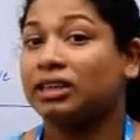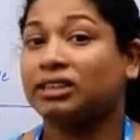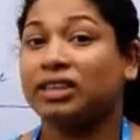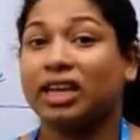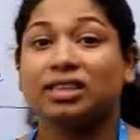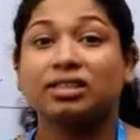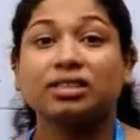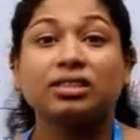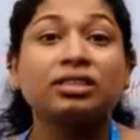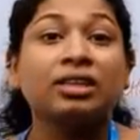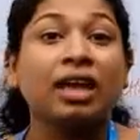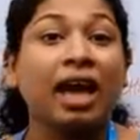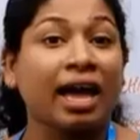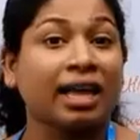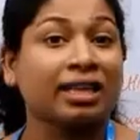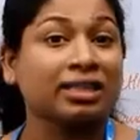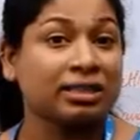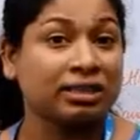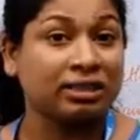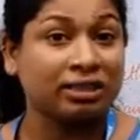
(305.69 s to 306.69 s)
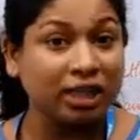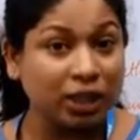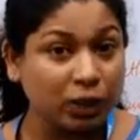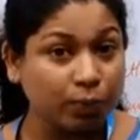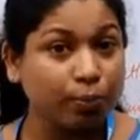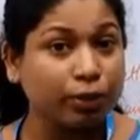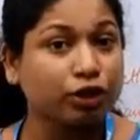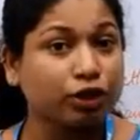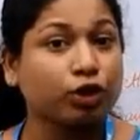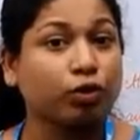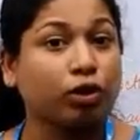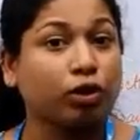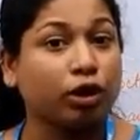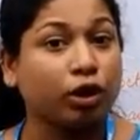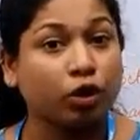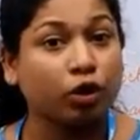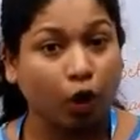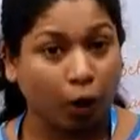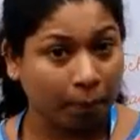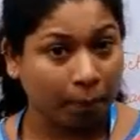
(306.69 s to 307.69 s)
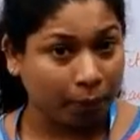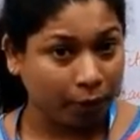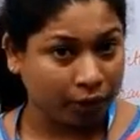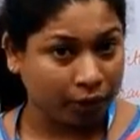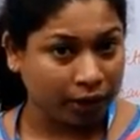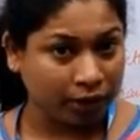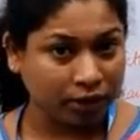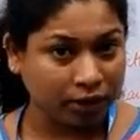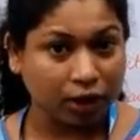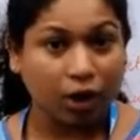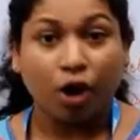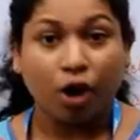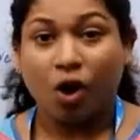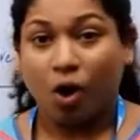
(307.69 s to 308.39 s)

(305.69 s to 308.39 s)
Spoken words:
doesn't has this particular component